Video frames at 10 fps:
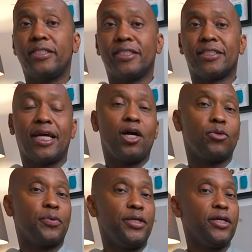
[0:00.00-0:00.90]
the
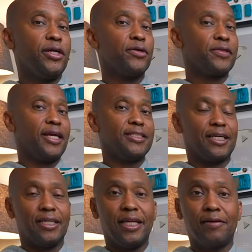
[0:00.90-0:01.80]
sound where you can hear things
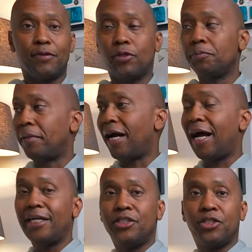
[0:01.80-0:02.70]
at level,
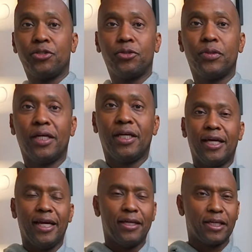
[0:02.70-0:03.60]
behind you,
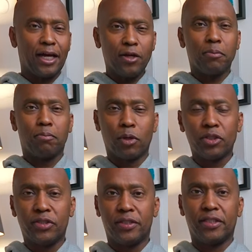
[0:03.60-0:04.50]
and kind of
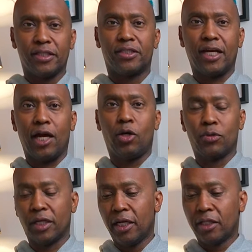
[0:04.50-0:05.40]
immerse you into the
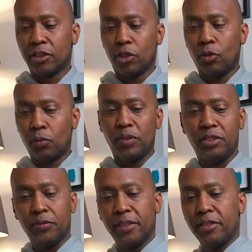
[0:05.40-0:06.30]
sound. So what
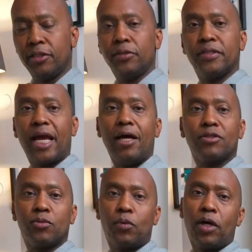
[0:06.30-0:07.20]
you wanna do is have
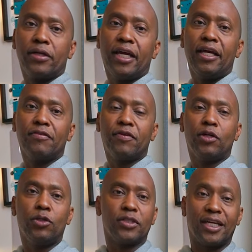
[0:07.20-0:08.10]
some wired
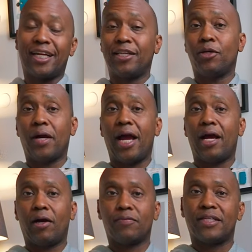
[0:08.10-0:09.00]
headphones and I don't
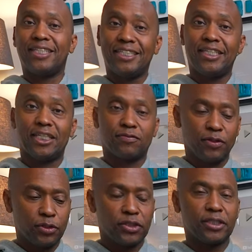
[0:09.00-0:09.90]
have the DTS
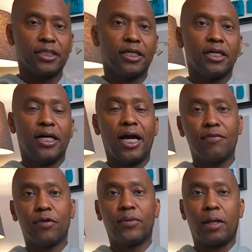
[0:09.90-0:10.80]
version.
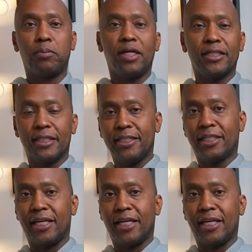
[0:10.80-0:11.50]
However, when I plug these